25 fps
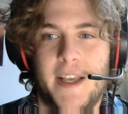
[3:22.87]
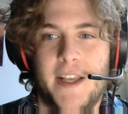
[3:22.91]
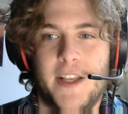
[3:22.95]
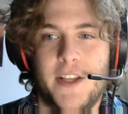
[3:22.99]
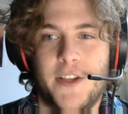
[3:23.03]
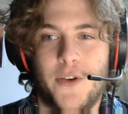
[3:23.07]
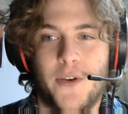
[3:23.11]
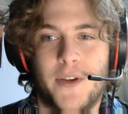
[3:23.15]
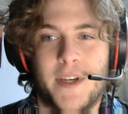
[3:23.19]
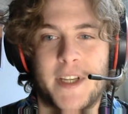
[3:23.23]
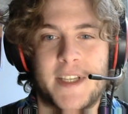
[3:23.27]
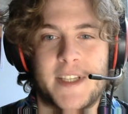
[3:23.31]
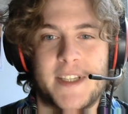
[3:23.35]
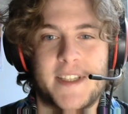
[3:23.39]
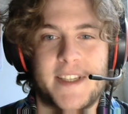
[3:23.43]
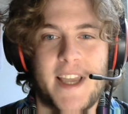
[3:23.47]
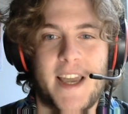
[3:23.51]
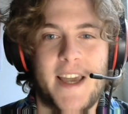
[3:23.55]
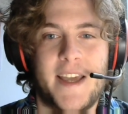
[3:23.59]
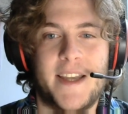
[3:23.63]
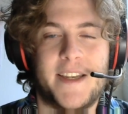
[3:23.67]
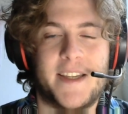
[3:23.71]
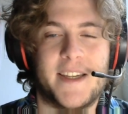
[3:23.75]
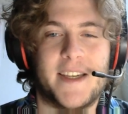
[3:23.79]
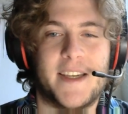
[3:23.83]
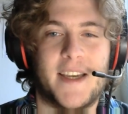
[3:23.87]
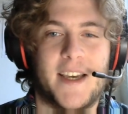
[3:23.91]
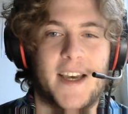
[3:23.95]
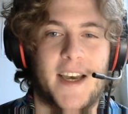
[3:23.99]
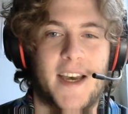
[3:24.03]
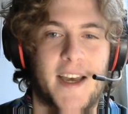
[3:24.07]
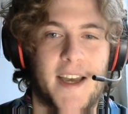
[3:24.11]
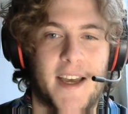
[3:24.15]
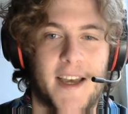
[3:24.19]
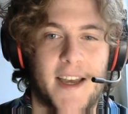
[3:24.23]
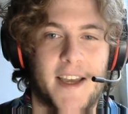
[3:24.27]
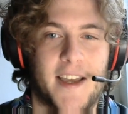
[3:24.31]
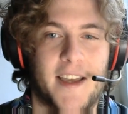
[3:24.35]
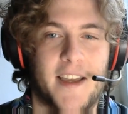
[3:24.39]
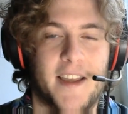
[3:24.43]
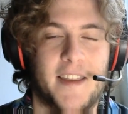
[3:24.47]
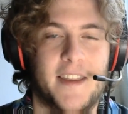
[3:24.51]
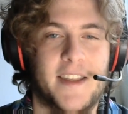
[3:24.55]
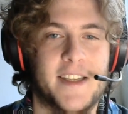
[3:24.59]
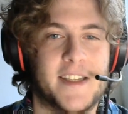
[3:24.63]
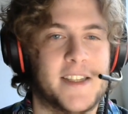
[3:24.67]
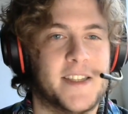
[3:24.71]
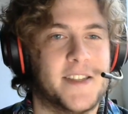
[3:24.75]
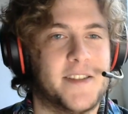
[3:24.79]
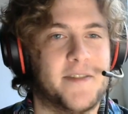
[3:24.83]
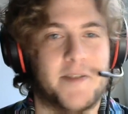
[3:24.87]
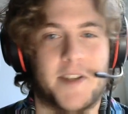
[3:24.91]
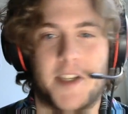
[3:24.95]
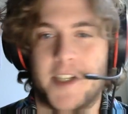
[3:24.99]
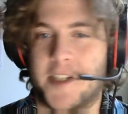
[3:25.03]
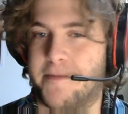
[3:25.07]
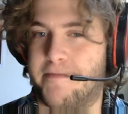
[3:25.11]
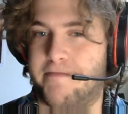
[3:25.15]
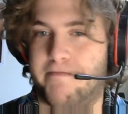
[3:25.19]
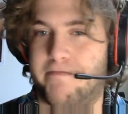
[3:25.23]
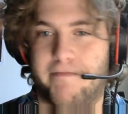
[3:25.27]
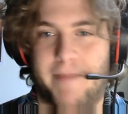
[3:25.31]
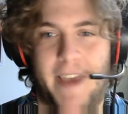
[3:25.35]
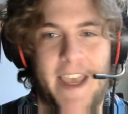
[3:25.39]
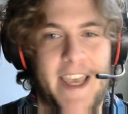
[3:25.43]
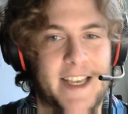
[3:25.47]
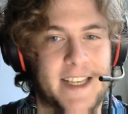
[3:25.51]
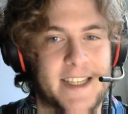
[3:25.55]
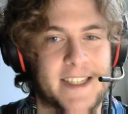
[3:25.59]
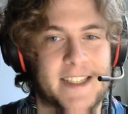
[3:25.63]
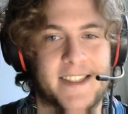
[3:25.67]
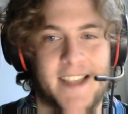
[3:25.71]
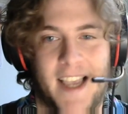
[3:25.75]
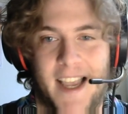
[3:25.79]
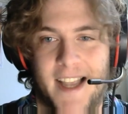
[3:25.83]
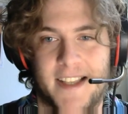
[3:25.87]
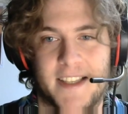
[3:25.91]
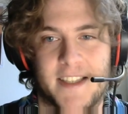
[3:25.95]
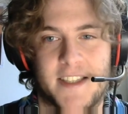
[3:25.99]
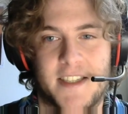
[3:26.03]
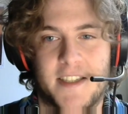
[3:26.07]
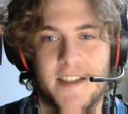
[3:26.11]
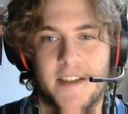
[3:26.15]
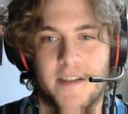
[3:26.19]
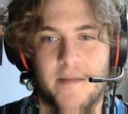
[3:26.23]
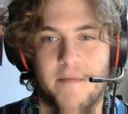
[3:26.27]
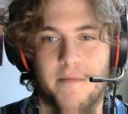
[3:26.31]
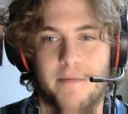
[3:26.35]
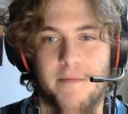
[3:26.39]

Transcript: To an extent, this just makes sense.